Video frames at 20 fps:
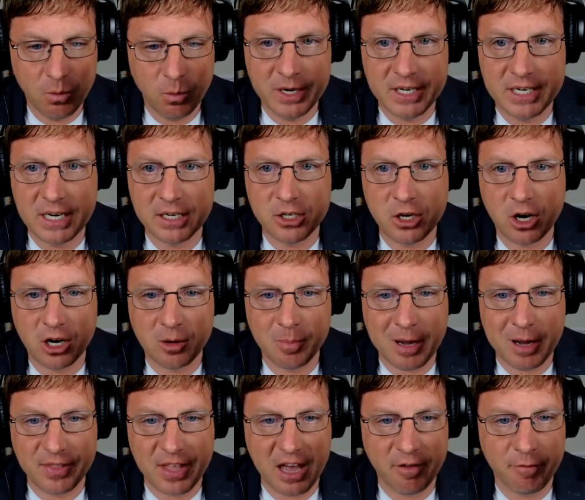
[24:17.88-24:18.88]
We did talk
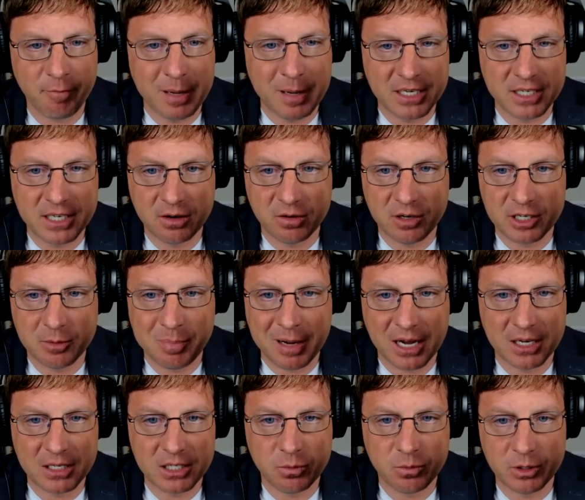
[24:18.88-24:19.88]
about the FP series
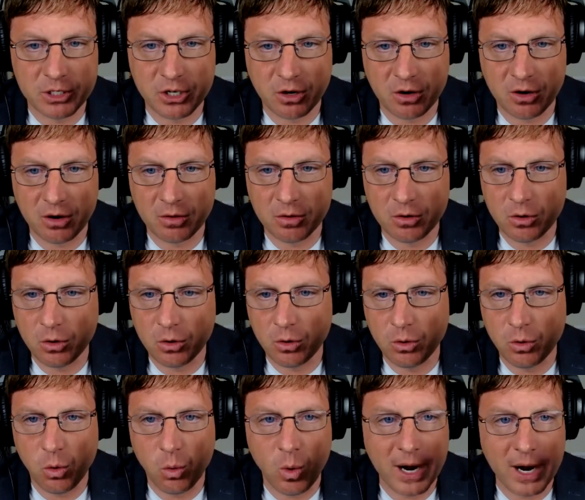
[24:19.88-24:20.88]
bonds, which are
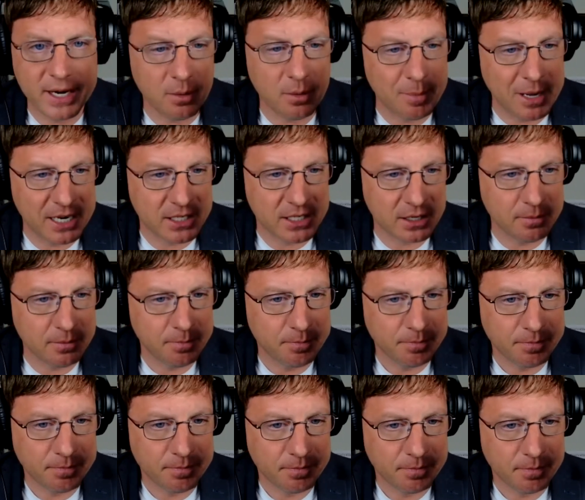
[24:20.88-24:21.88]
quite amazing.
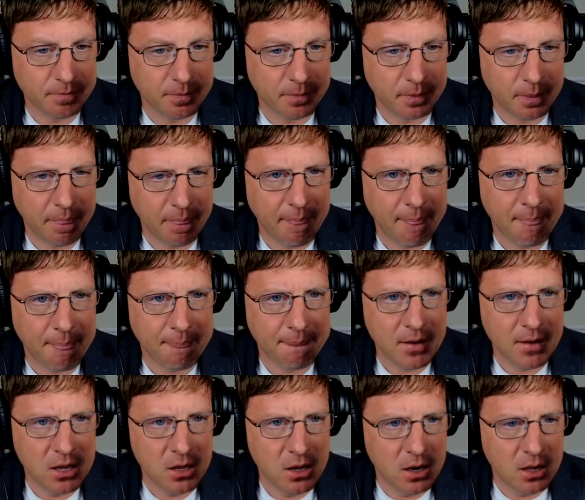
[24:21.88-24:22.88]

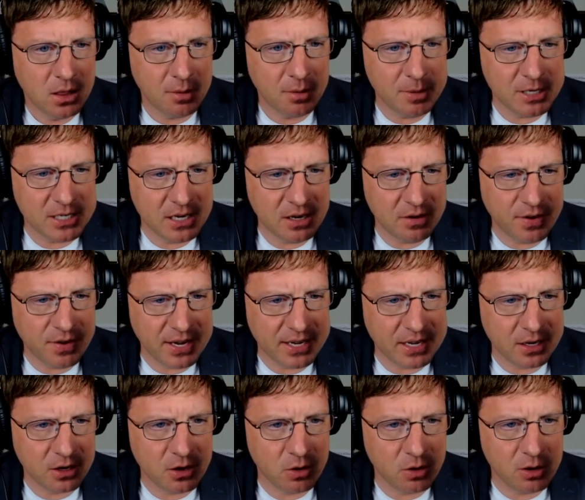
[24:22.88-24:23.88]
Let me see if I
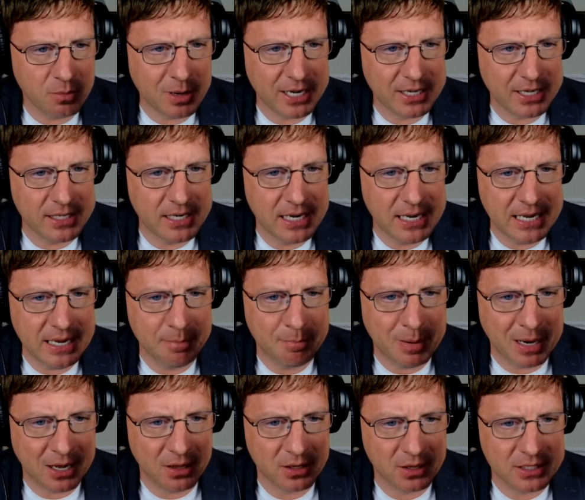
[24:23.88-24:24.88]
can go to my T
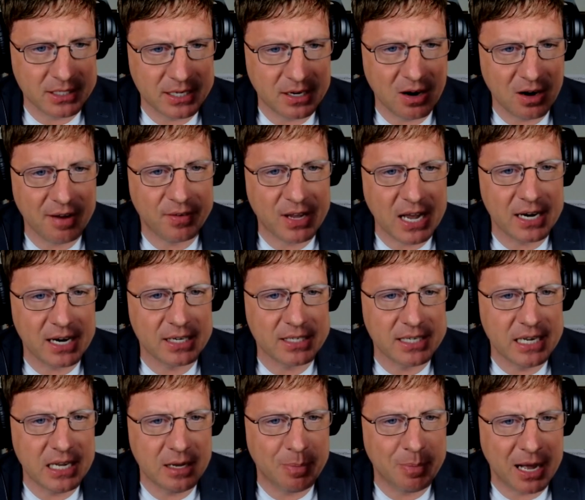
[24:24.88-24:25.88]
balance here. I've got a
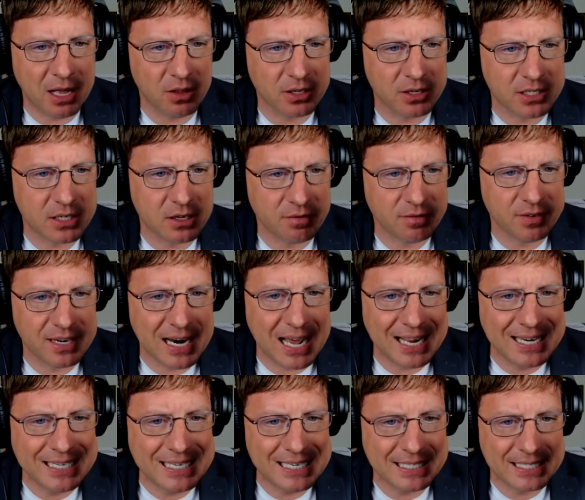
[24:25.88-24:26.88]
T balance of
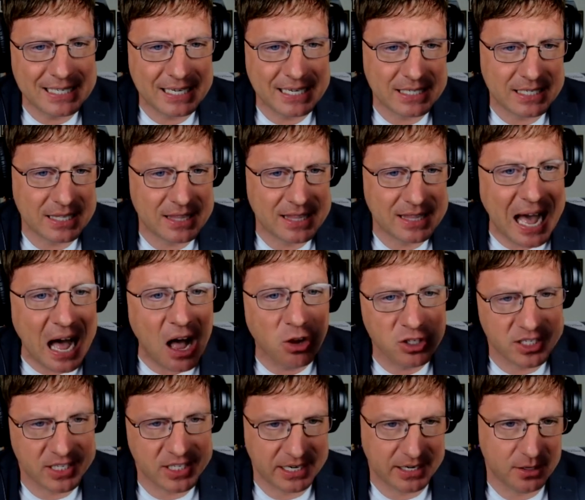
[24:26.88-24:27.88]
ninety-six
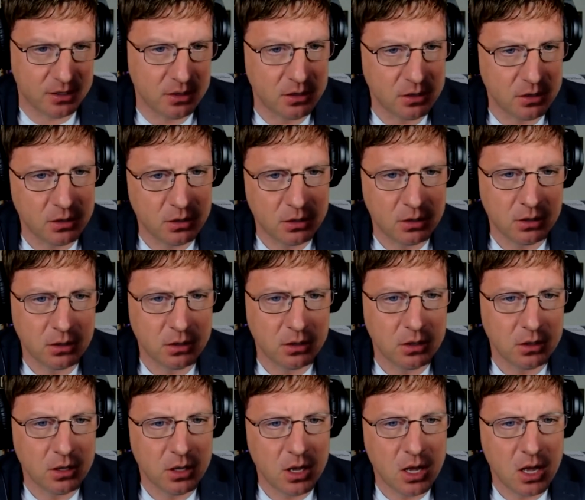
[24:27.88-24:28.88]
thousand,
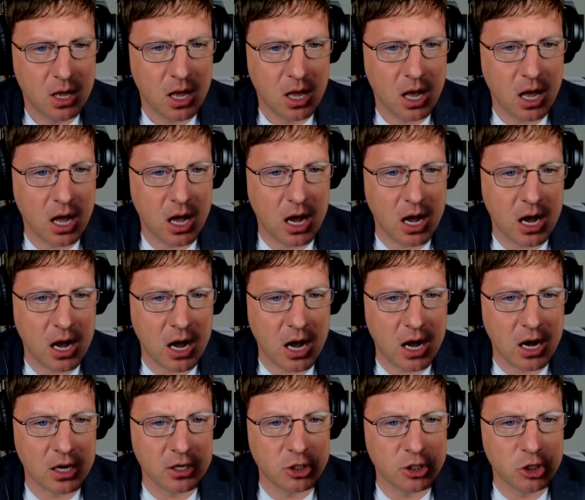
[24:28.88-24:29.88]

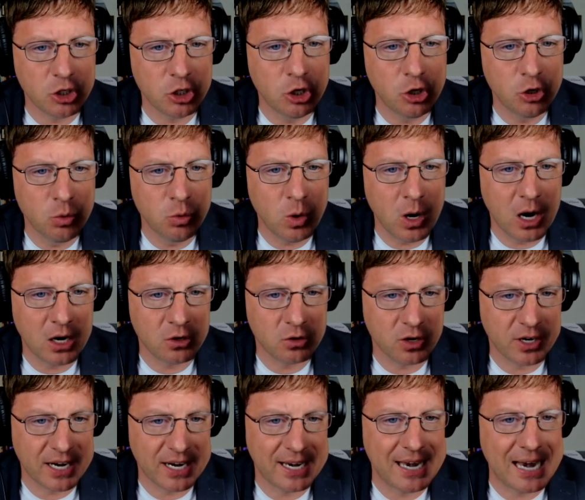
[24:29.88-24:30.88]
uh, two
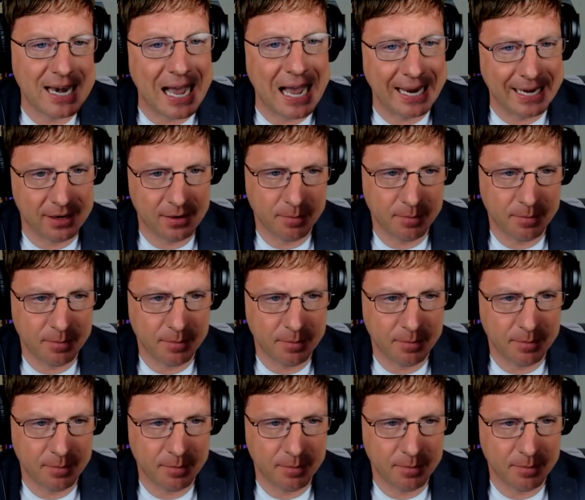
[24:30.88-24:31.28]
hundred and nine.